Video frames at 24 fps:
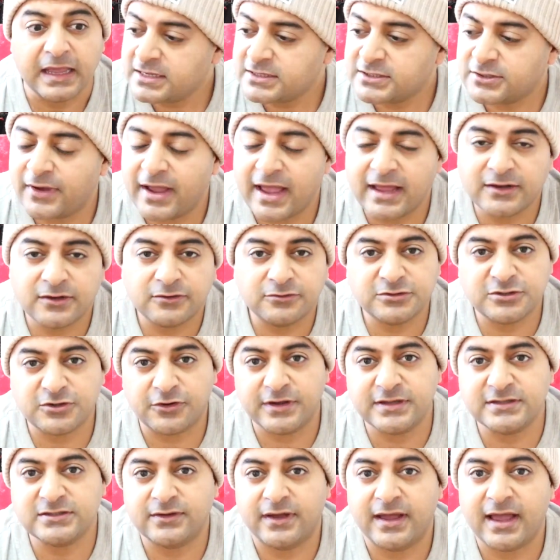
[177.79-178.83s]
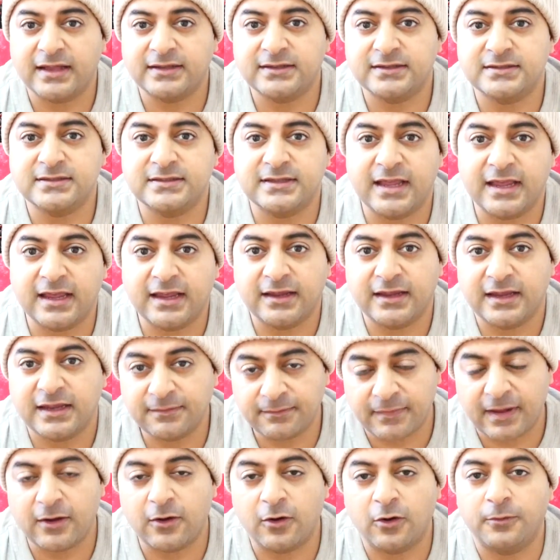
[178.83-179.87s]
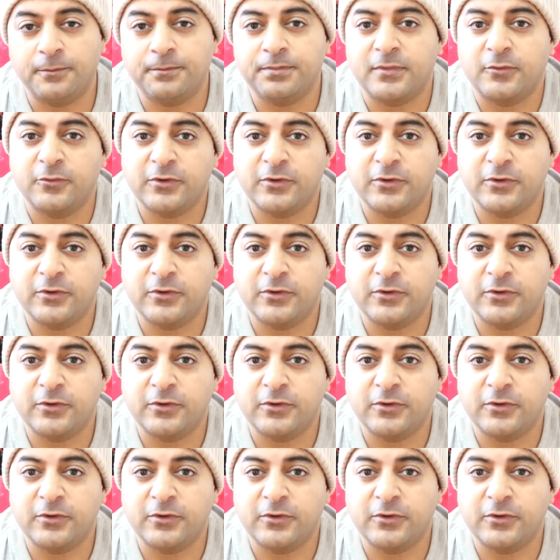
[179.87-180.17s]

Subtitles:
So I had no choice, so I had to stay in my home